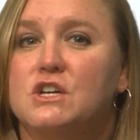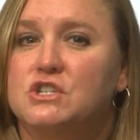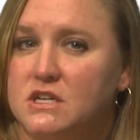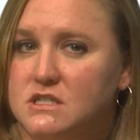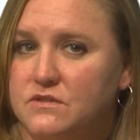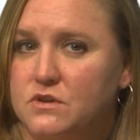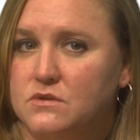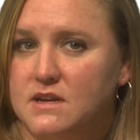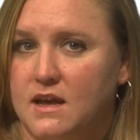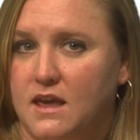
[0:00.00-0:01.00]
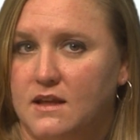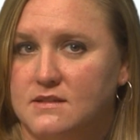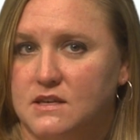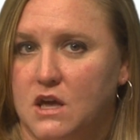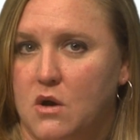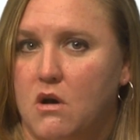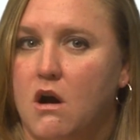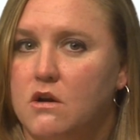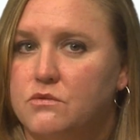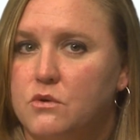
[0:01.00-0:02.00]
Just a few decades ago,
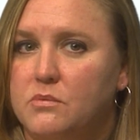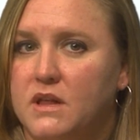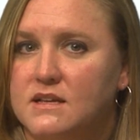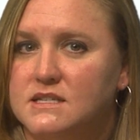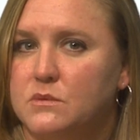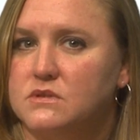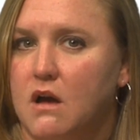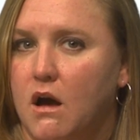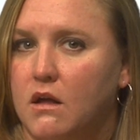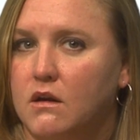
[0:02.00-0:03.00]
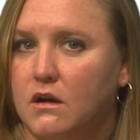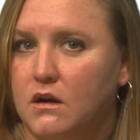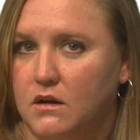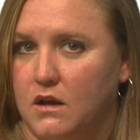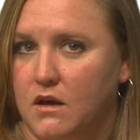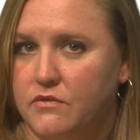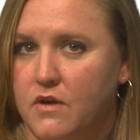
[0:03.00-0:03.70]
arthroplasty was unheard of.